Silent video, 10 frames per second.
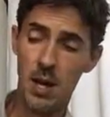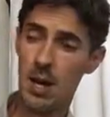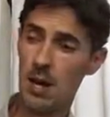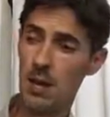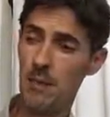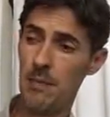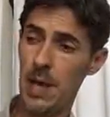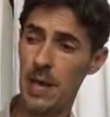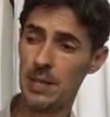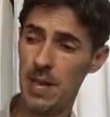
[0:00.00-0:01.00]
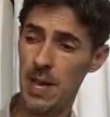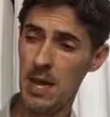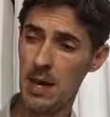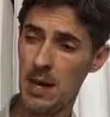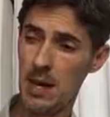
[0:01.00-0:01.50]
as
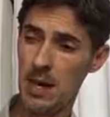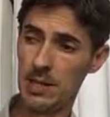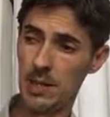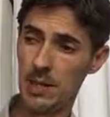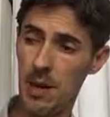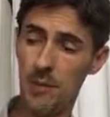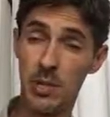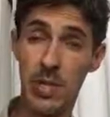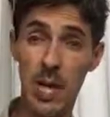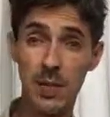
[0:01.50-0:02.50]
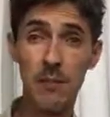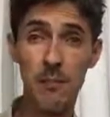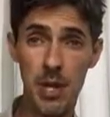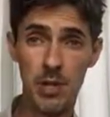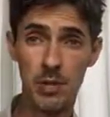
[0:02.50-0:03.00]
a protective
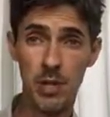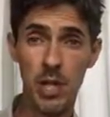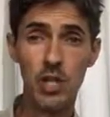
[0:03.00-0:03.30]
measure